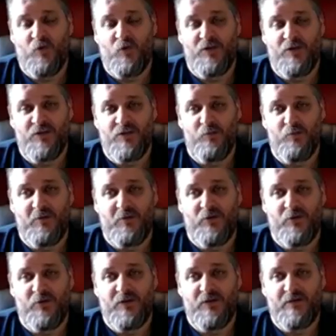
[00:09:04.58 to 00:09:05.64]
and One Dope
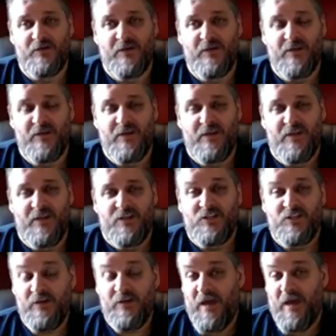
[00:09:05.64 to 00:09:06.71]
Bloke.
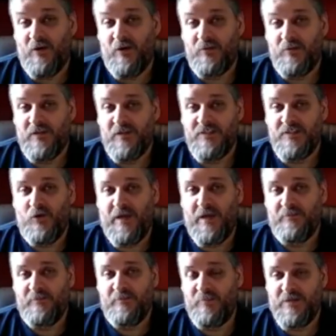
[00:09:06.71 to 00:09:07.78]
So now let's go
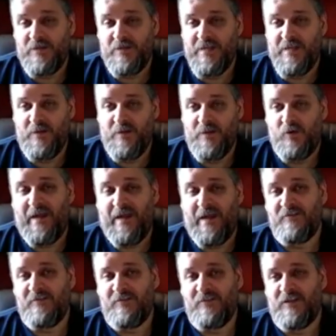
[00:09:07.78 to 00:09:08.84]
ahead and pretend we're
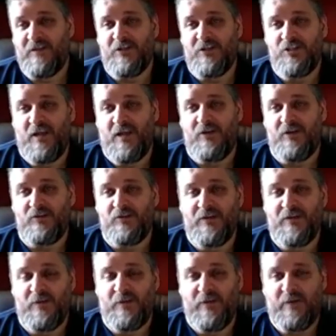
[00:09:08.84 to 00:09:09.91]
actively in a
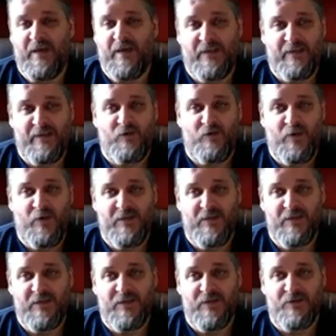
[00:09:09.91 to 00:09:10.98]
channel and we had a giveaway
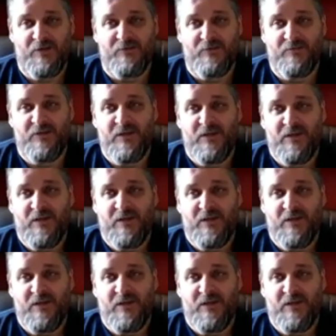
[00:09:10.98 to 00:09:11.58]
to give,